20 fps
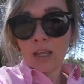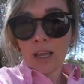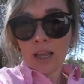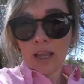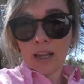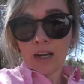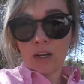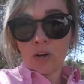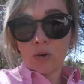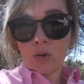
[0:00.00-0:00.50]

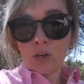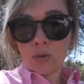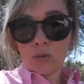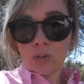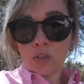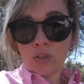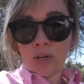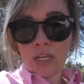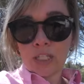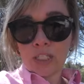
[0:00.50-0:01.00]
and I know it
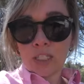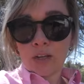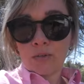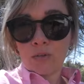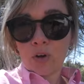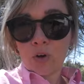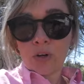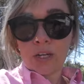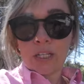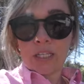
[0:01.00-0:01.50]
looks strange that
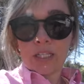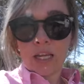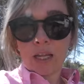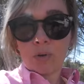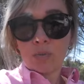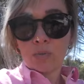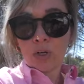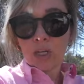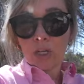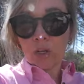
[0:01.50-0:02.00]
I've gone inside
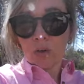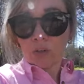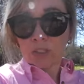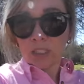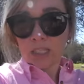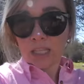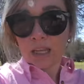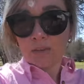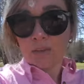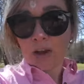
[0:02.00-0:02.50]
and put a long
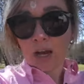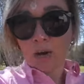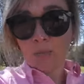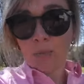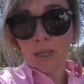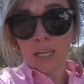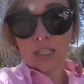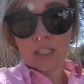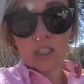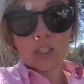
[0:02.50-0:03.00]
sleeve
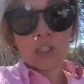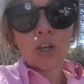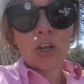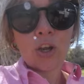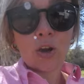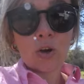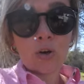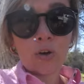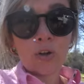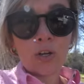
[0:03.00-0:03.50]
RB
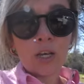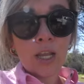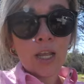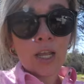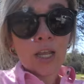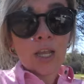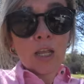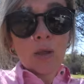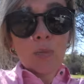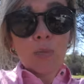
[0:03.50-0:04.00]
shirt on.
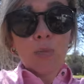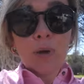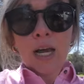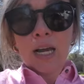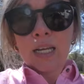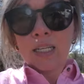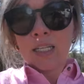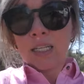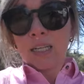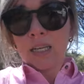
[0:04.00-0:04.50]

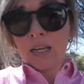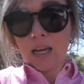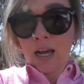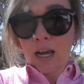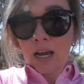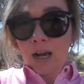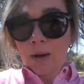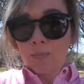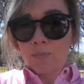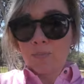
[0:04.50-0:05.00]
But
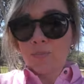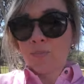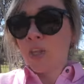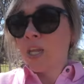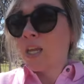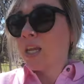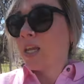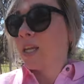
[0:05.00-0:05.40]
um,